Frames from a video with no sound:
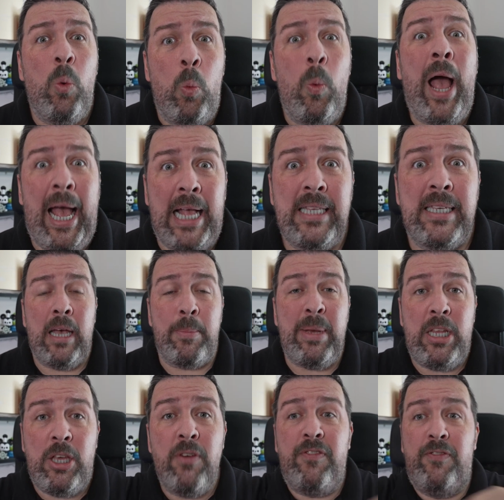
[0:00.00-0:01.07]
wet. I
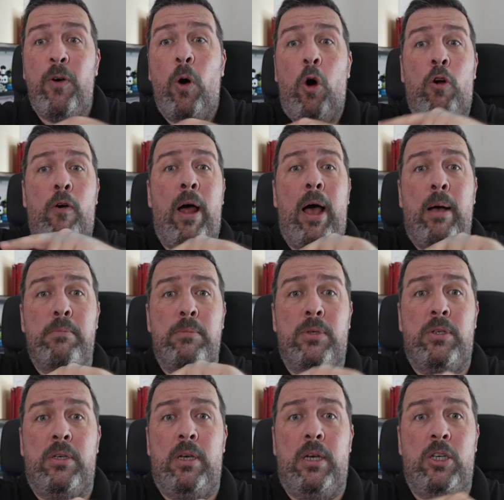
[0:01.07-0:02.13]
mean, your
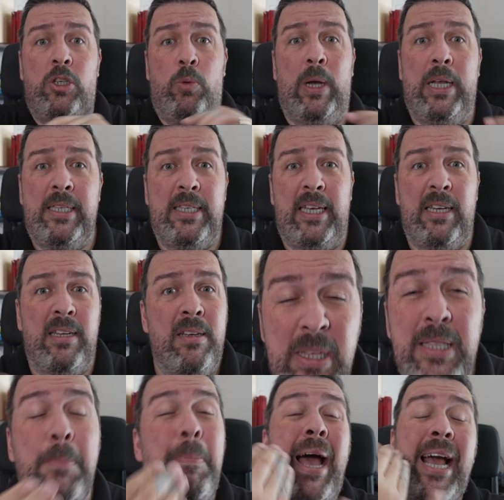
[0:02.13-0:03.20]
forearms are sweating.
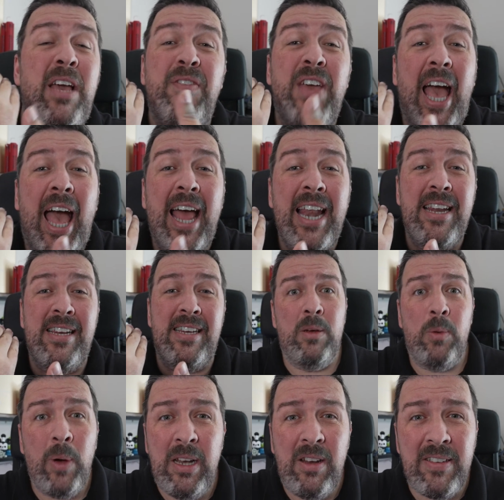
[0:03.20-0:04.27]
It's the back of your hand.
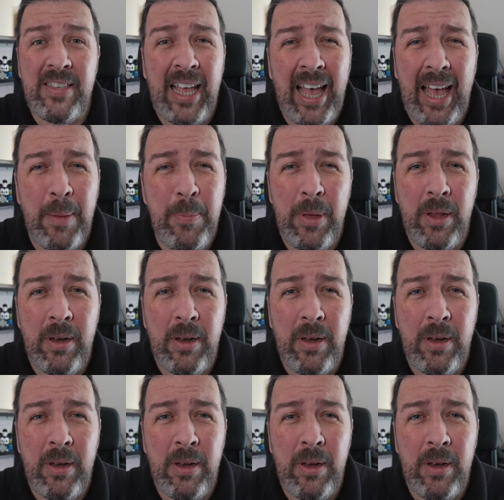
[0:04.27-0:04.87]
When does that happen?